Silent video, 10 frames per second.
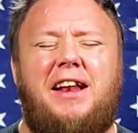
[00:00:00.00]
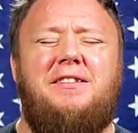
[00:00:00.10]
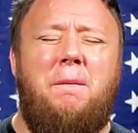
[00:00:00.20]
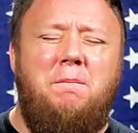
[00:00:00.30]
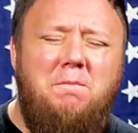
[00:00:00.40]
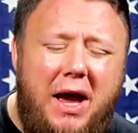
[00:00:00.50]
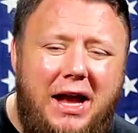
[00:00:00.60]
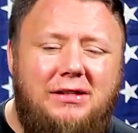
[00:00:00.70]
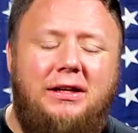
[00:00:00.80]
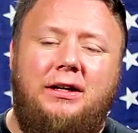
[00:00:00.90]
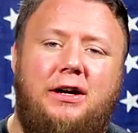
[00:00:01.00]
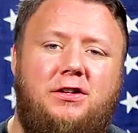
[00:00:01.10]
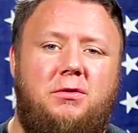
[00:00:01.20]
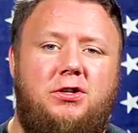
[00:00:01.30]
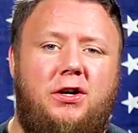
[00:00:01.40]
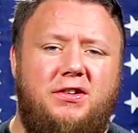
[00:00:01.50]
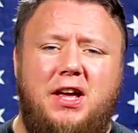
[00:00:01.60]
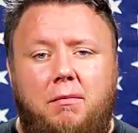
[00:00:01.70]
That is amazing customer service.